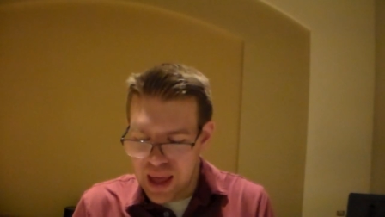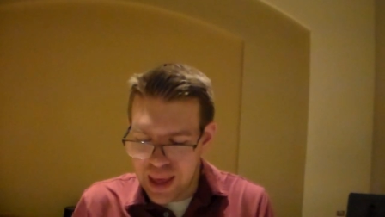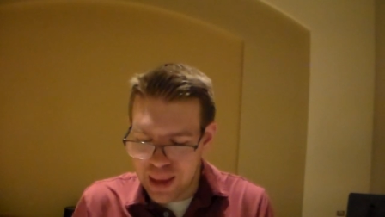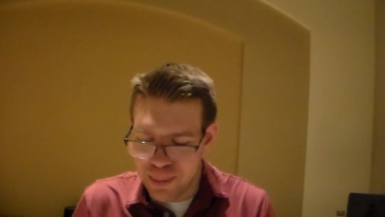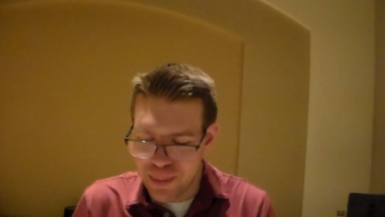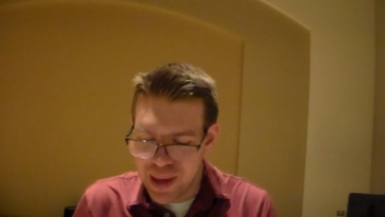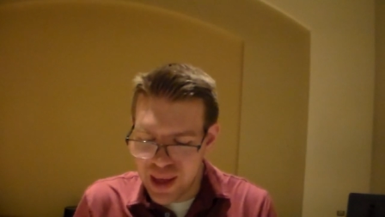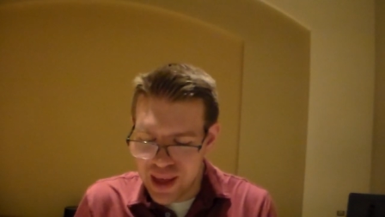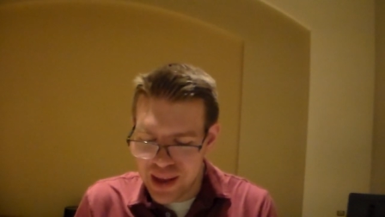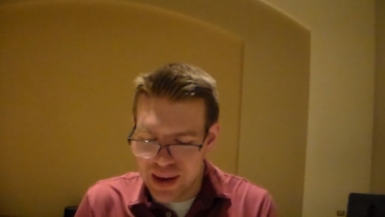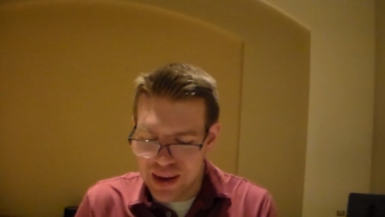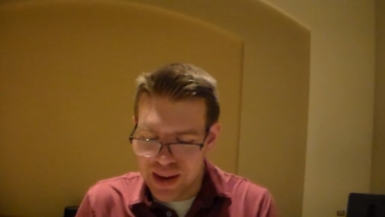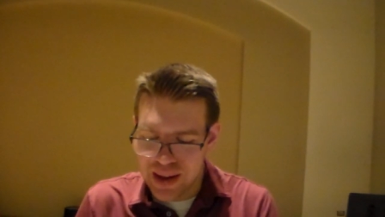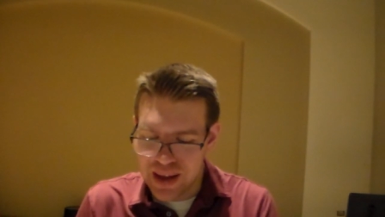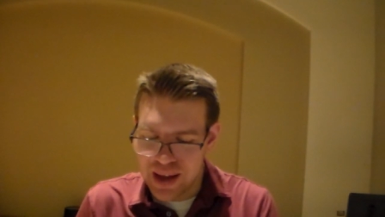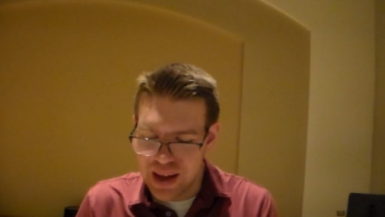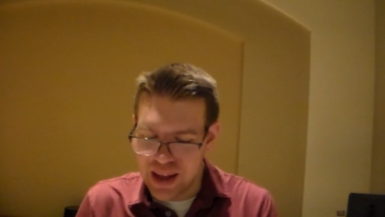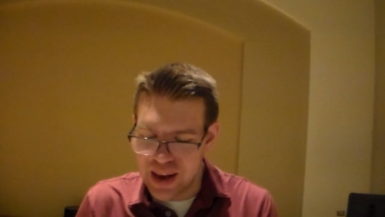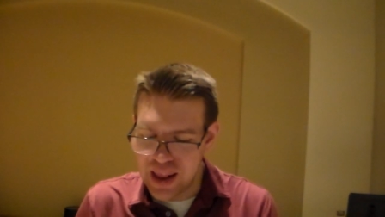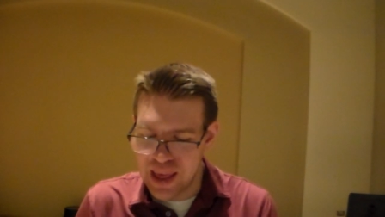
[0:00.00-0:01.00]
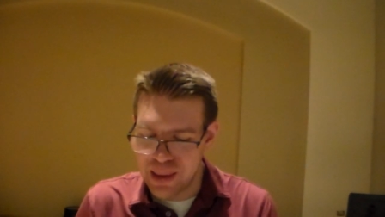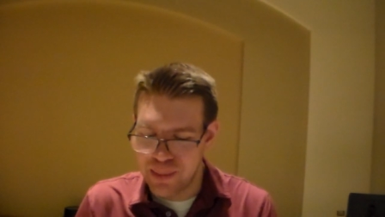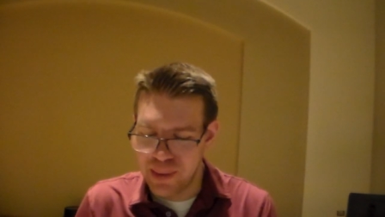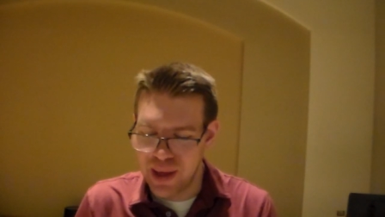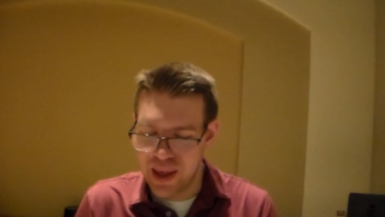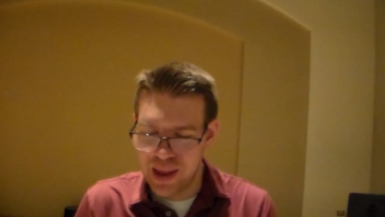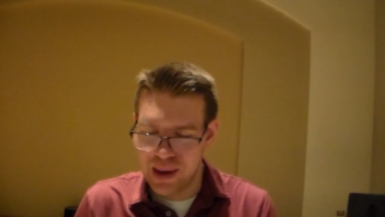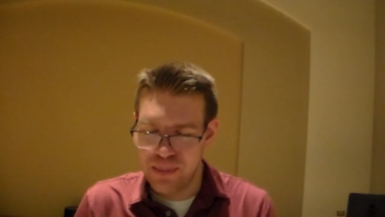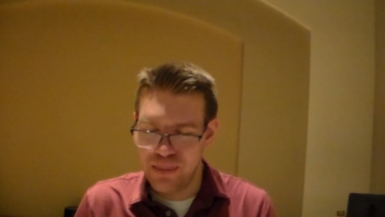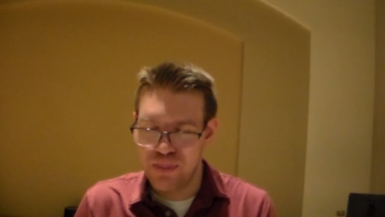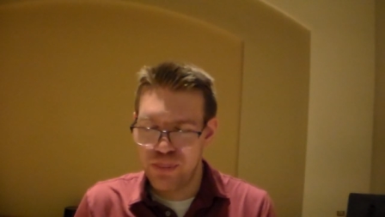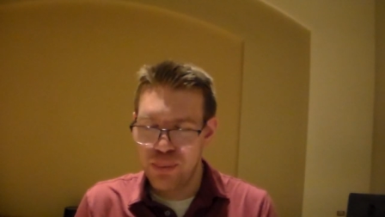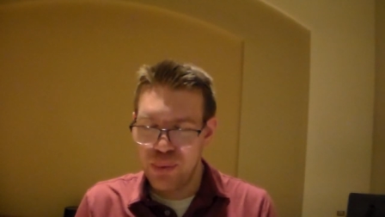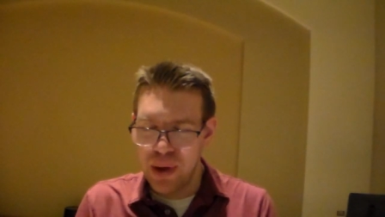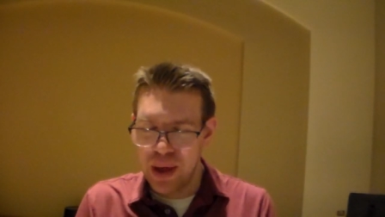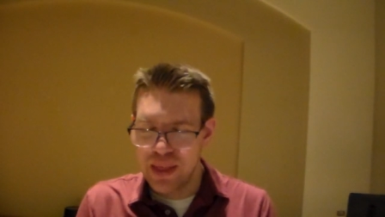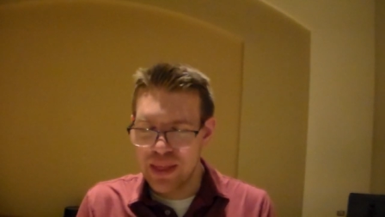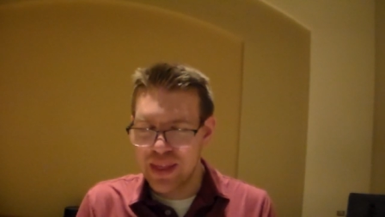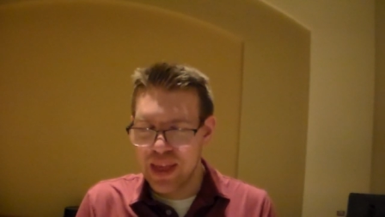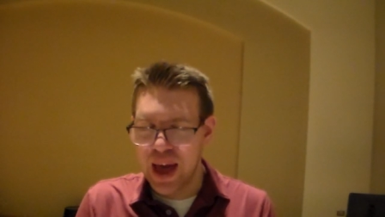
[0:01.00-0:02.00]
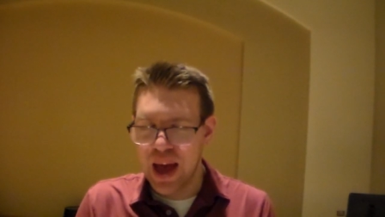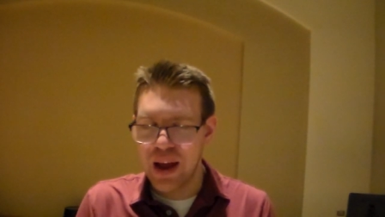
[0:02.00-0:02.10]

Amen and amen. Praise